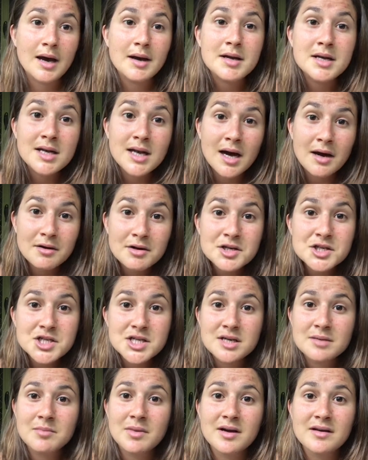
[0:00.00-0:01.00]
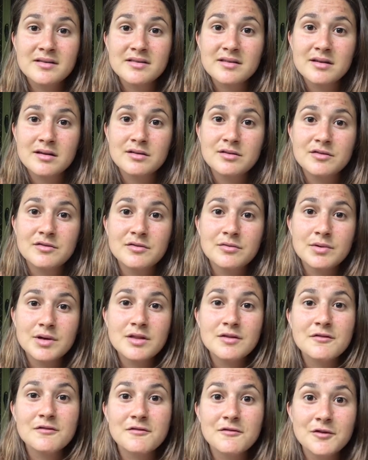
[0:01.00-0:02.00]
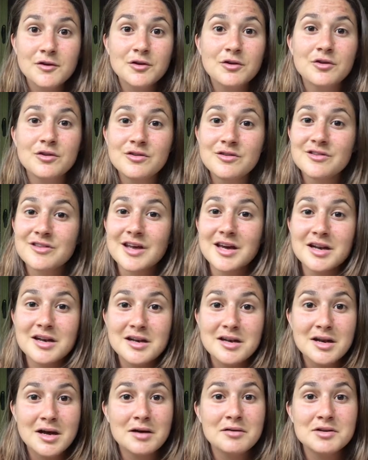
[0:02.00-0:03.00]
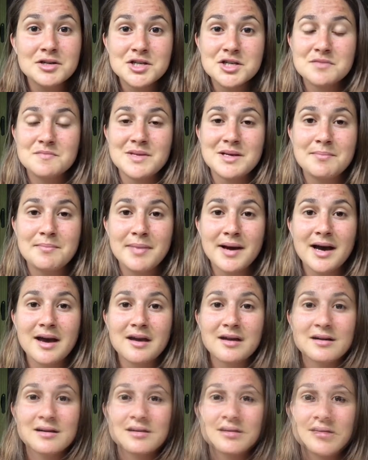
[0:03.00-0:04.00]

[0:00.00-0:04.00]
nourishing myself with foods that nourish me back.